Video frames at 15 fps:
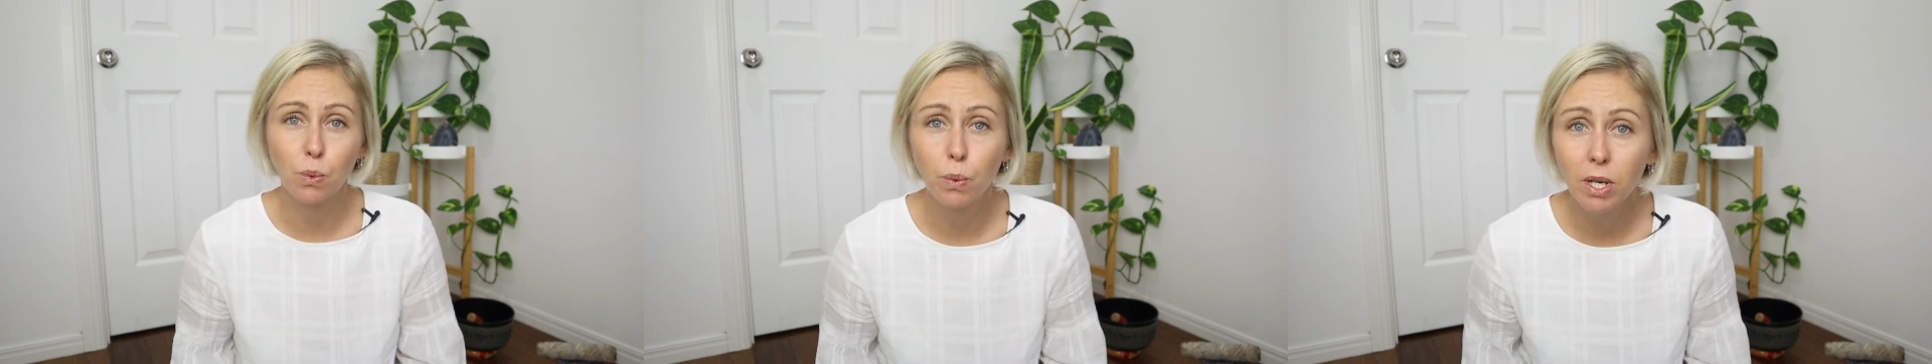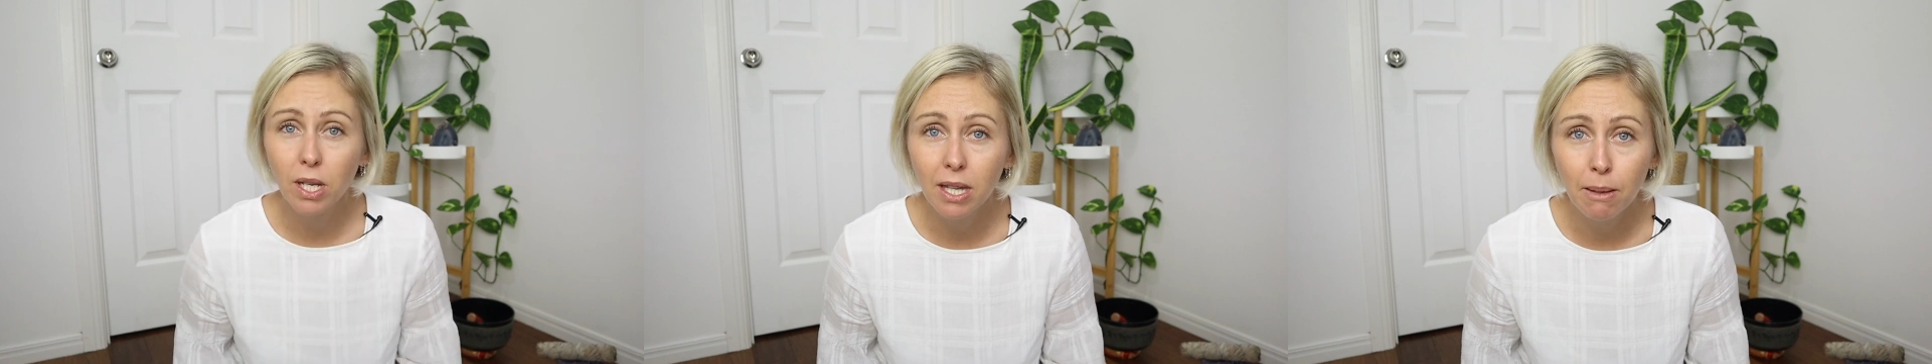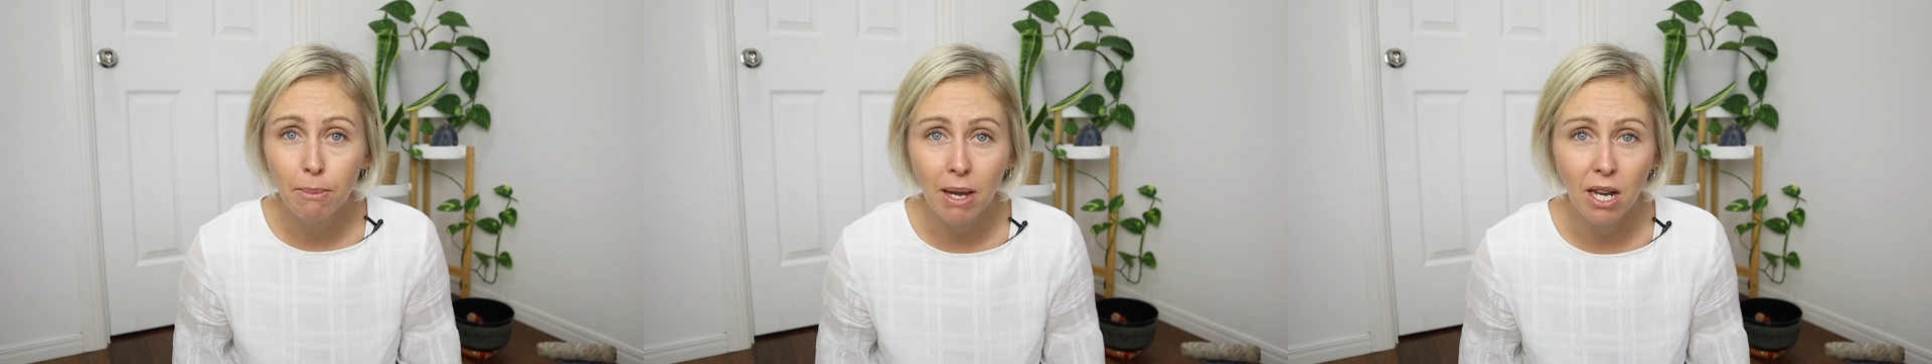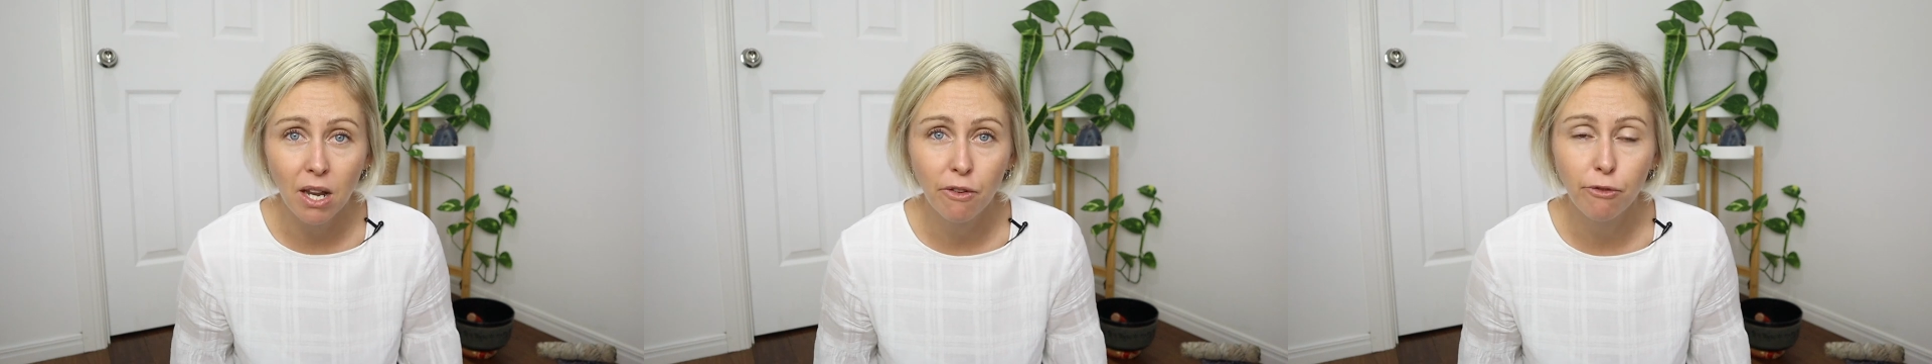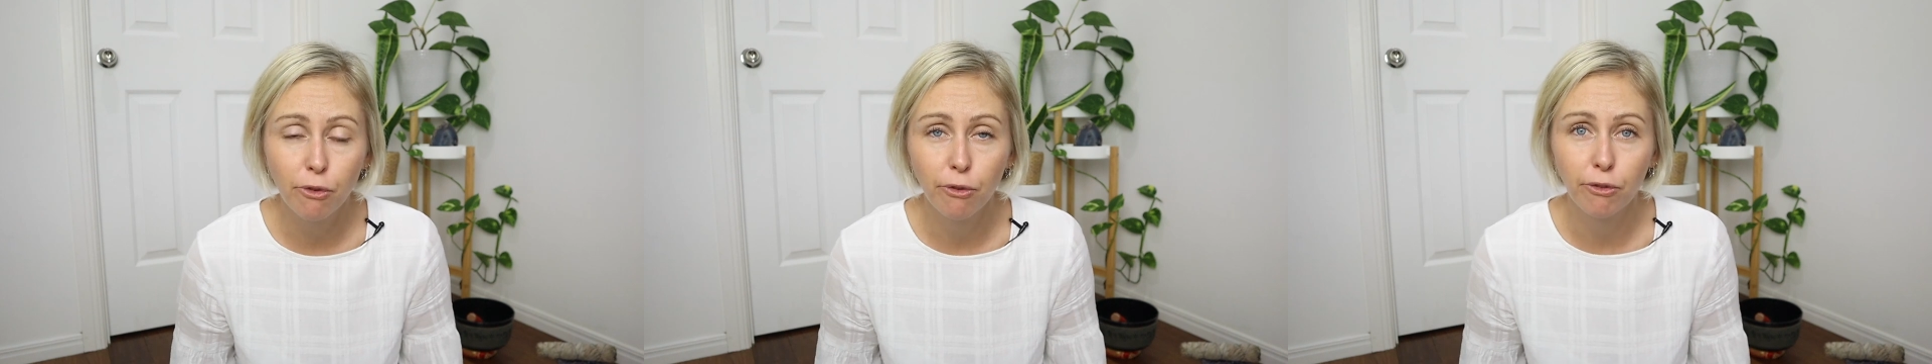really
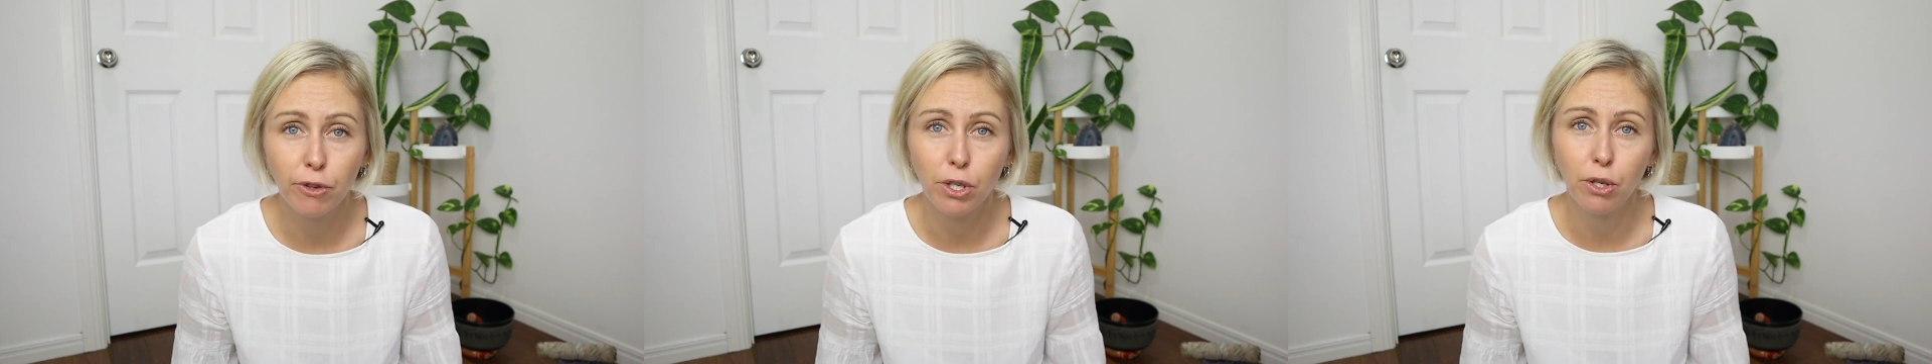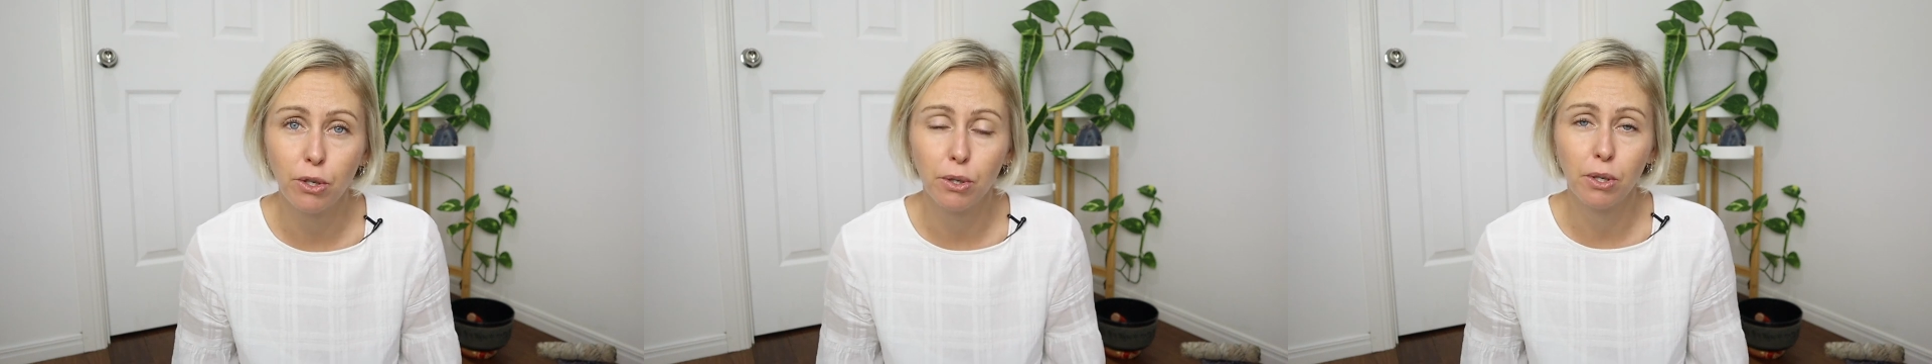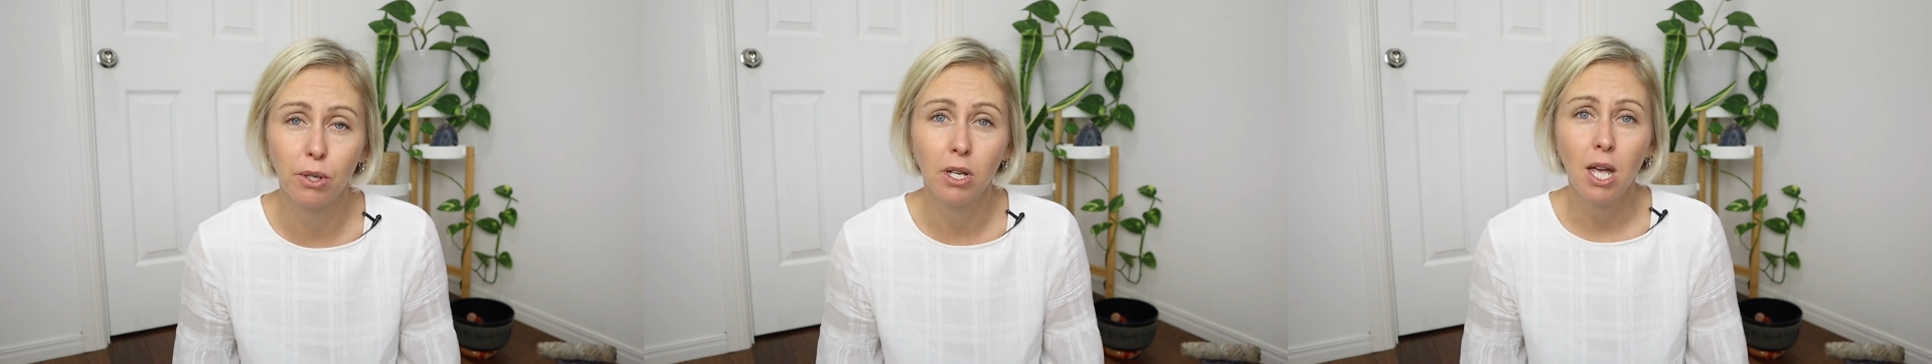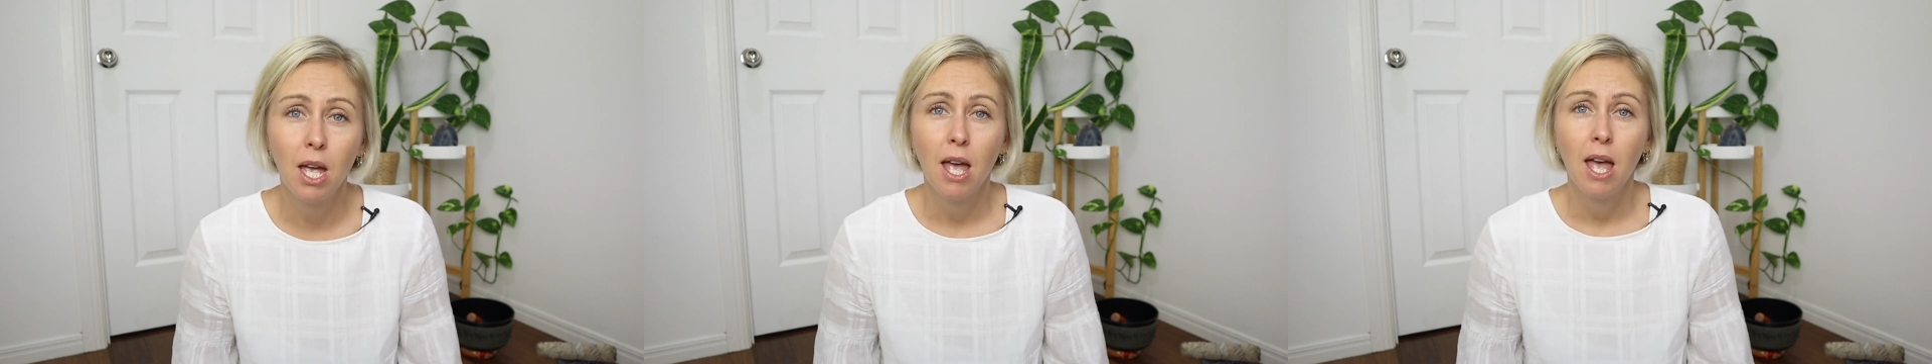meaningful for you